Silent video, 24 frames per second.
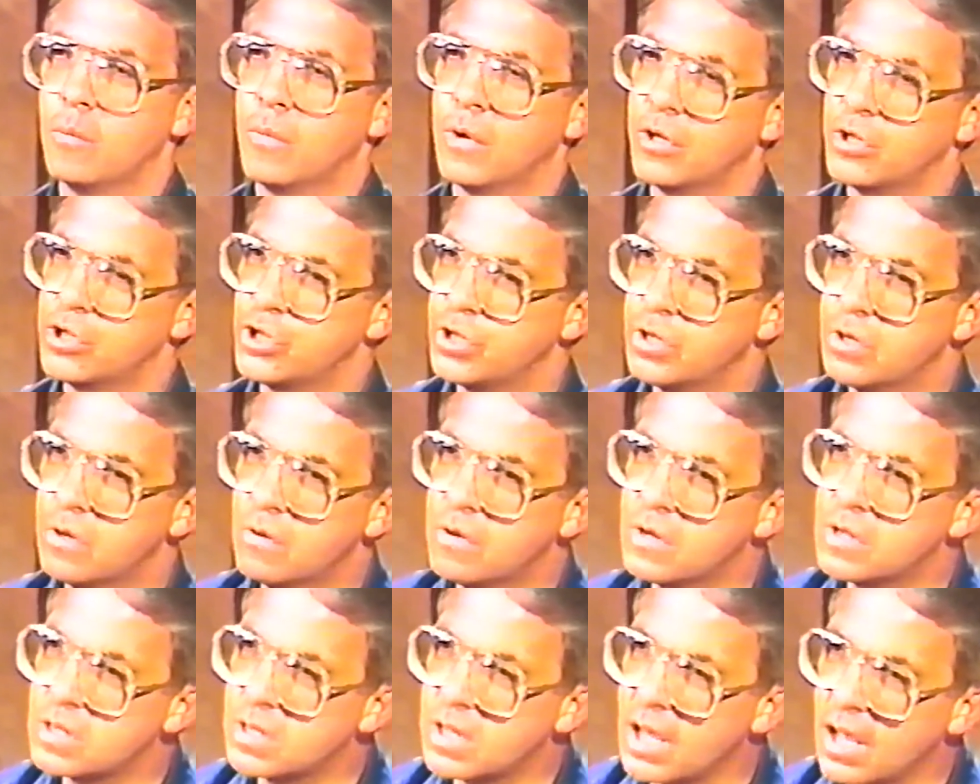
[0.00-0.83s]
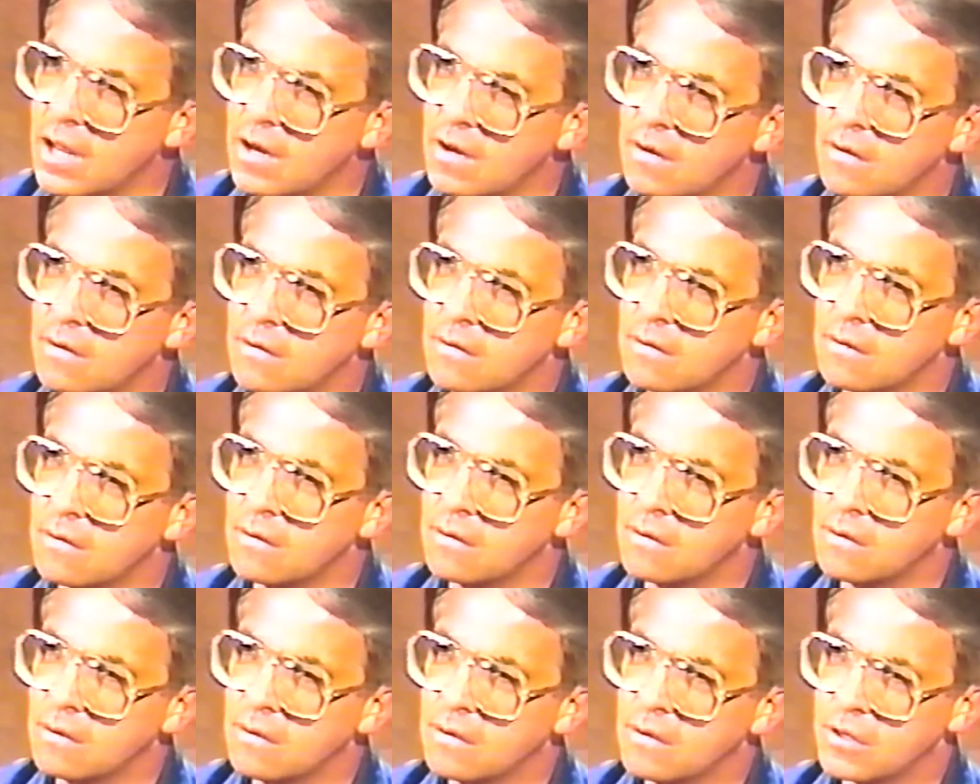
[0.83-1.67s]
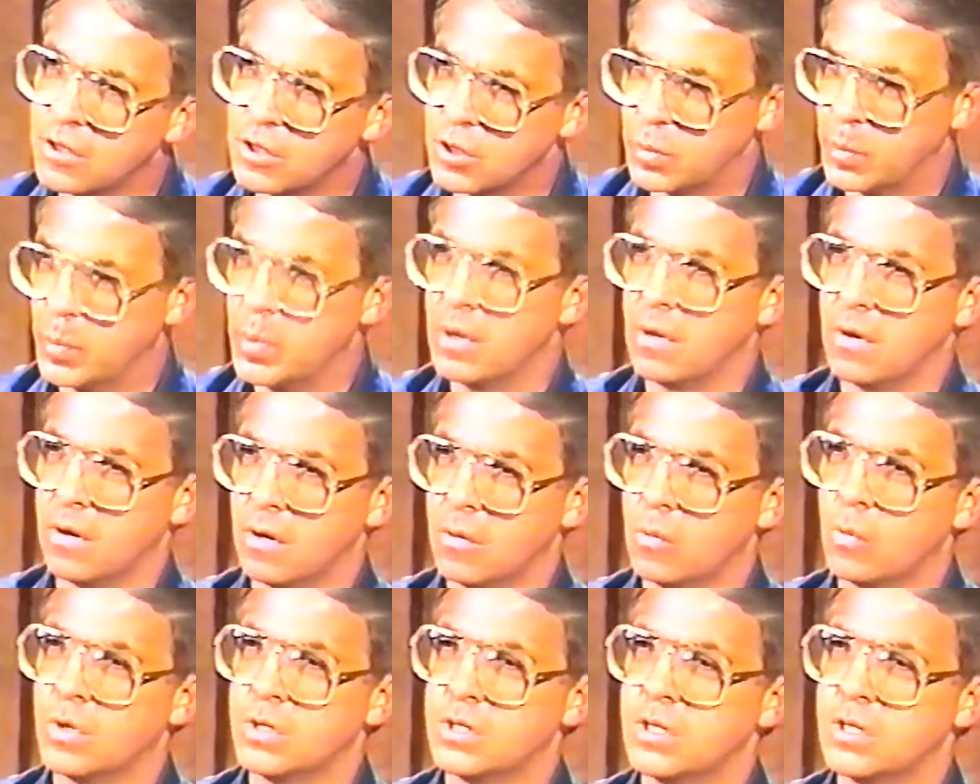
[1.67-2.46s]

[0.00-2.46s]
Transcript: But soon as that spirit